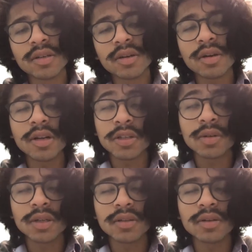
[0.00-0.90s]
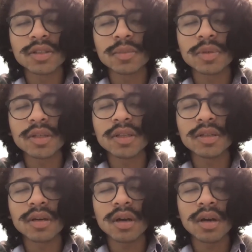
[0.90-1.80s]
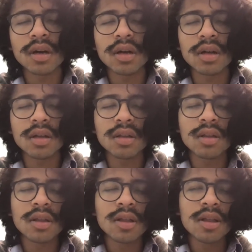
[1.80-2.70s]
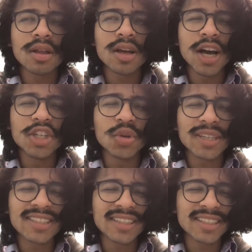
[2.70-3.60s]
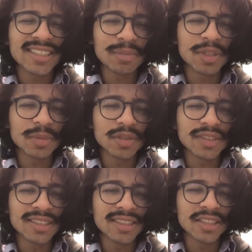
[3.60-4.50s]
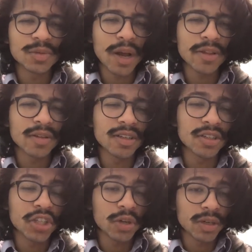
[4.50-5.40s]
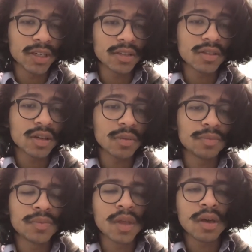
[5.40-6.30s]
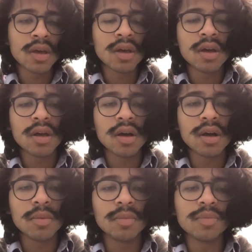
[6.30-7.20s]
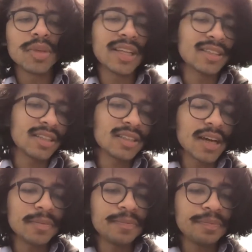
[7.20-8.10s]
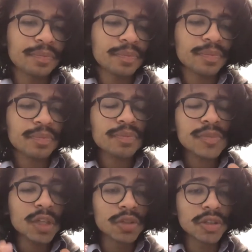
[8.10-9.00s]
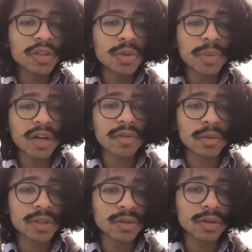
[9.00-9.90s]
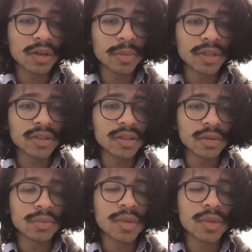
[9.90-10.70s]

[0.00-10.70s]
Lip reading: they're simply addressing the symptoms of a disease rather than curing it. So, but that's an aside. So this is what biopharmaceutical companies do,